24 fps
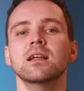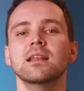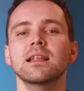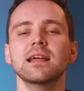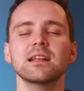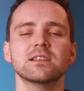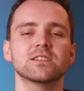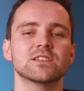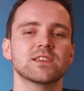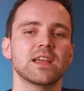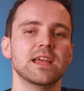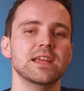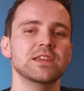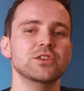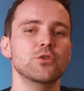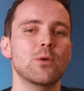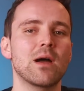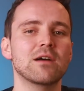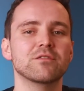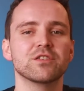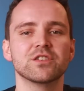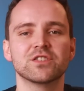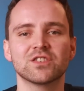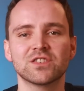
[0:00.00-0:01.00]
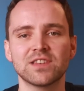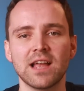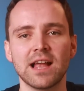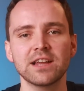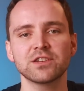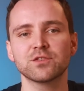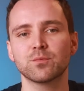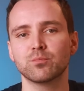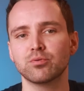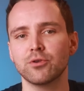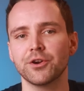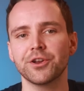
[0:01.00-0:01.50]
Let's say you have a
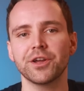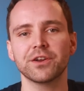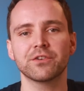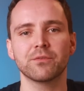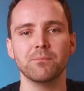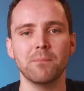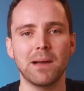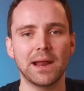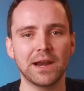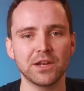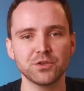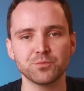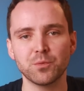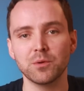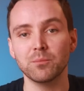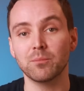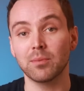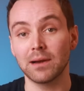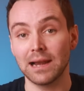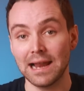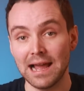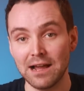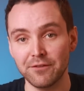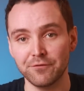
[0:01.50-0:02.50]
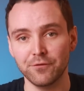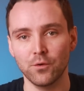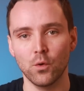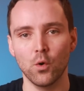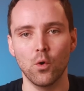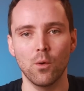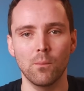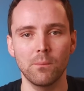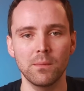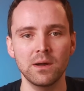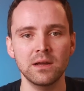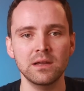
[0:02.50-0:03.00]
SaaS product management
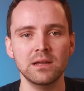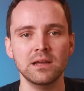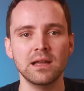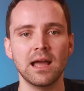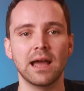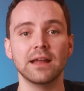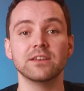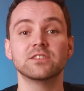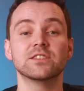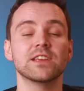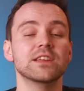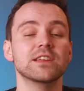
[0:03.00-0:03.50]
platform and